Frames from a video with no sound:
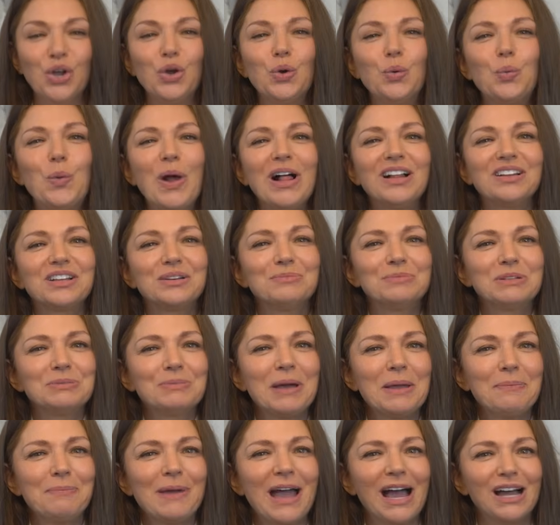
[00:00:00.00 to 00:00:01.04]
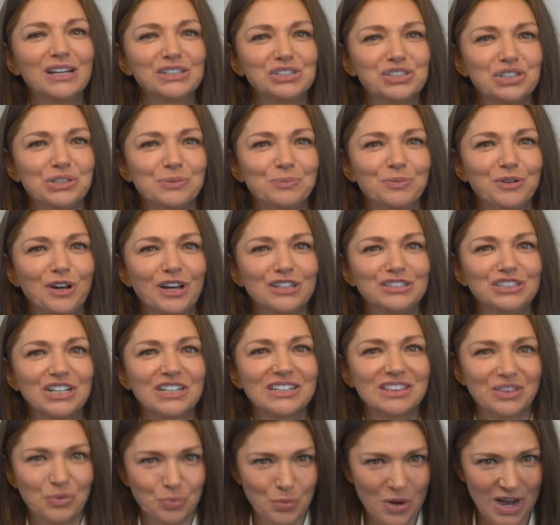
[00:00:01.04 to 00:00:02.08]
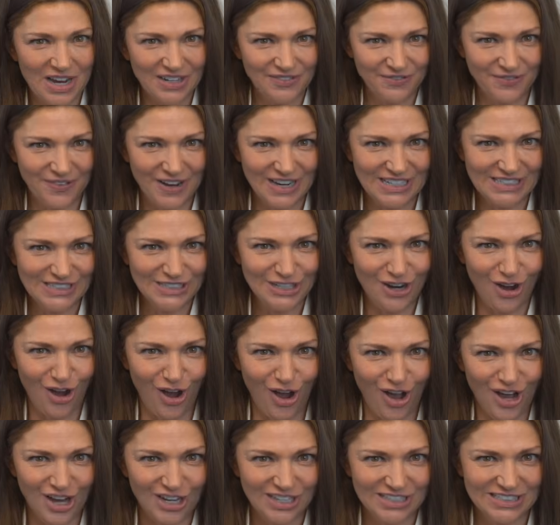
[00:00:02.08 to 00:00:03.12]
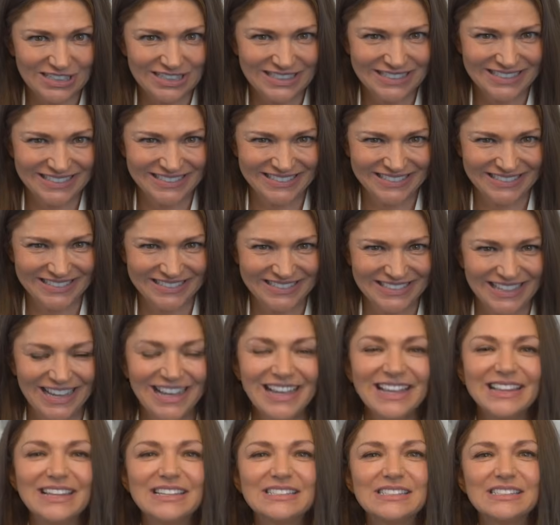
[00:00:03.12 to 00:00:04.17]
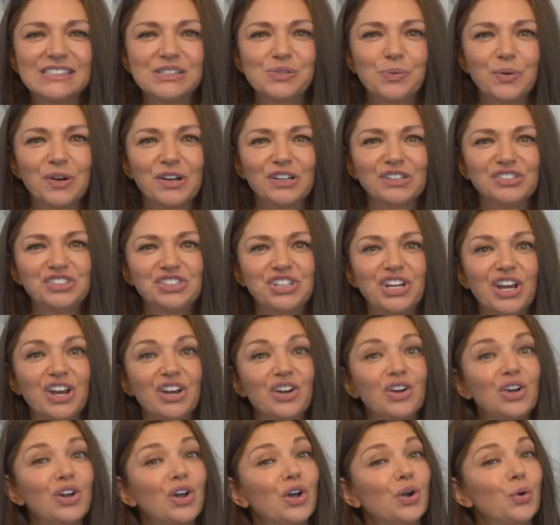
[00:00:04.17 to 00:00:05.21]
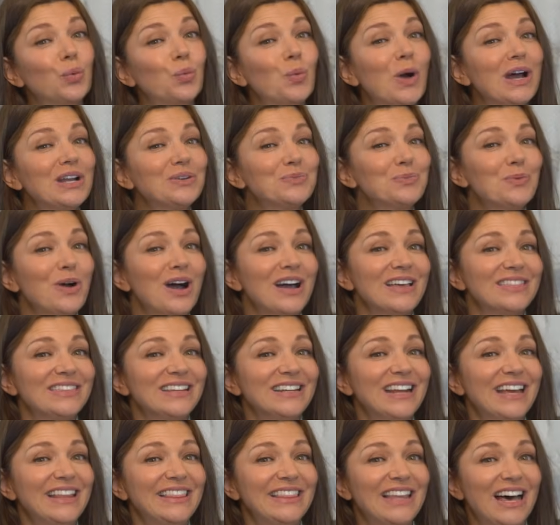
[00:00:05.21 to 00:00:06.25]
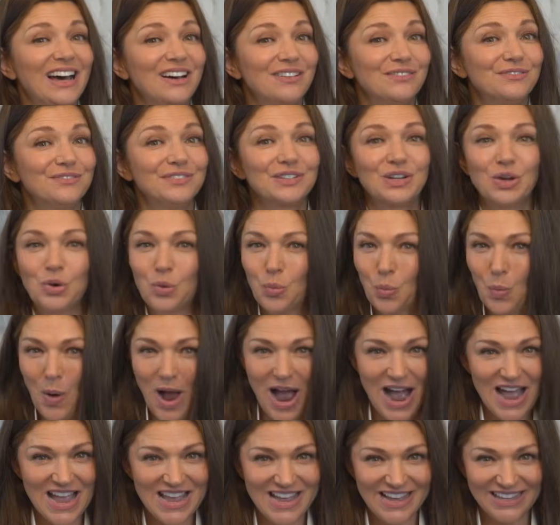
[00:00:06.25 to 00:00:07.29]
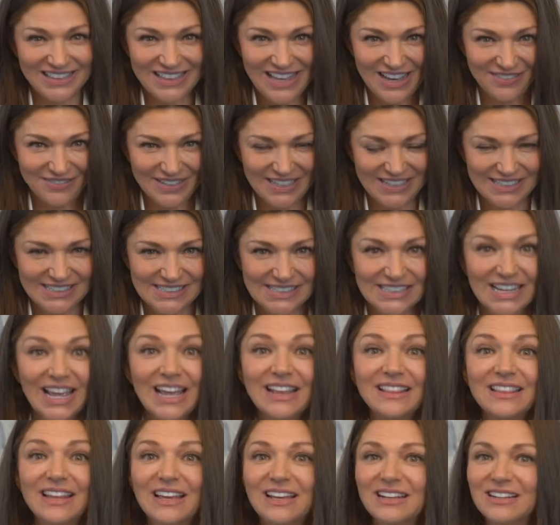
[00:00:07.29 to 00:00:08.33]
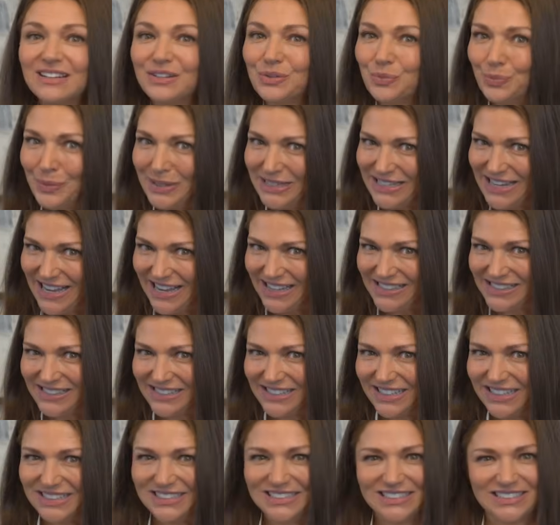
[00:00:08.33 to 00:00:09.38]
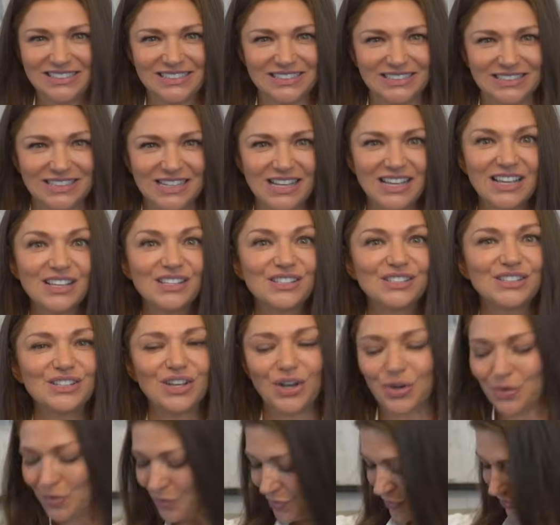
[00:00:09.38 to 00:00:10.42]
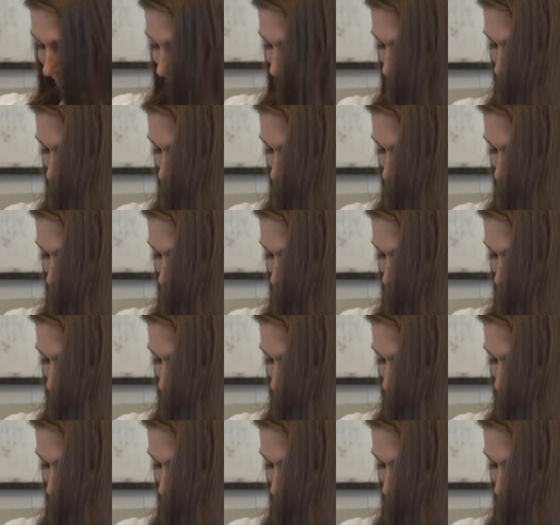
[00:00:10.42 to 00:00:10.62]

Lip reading: Welcome to my passion project, The Wine Find Talks. This is where I share one wine that I love, why I love it, and then we taste it. So,